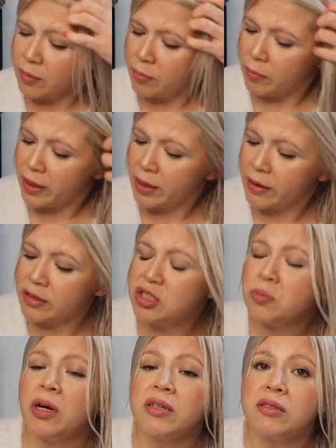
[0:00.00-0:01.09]
My hair is
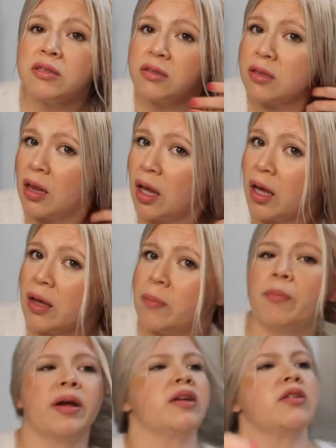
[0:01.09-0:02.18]
processed a
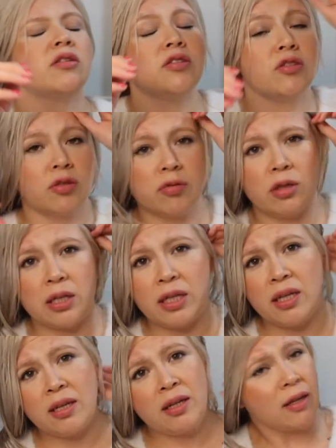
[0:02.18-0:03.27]
lot by yours
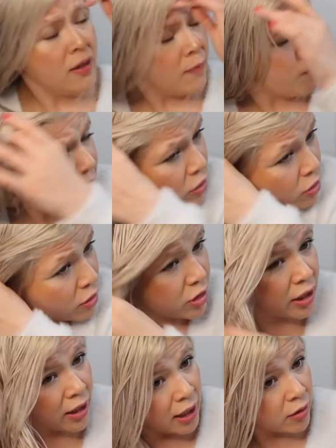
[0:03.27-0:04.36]
truly. Make sure to
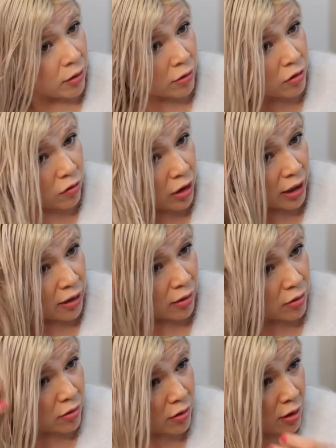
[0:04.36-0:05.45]
check out those
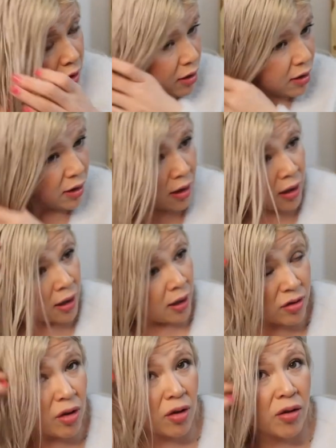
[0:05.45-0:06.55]
videos.
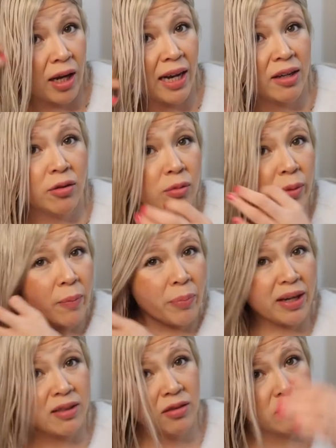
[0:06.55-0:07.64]
So I do my
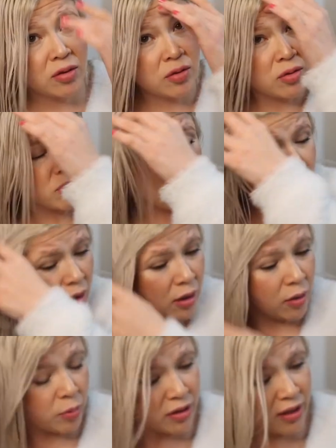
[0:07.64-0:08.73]
best to
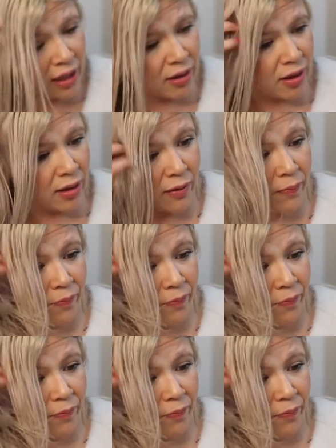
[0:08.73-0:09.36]
protect it.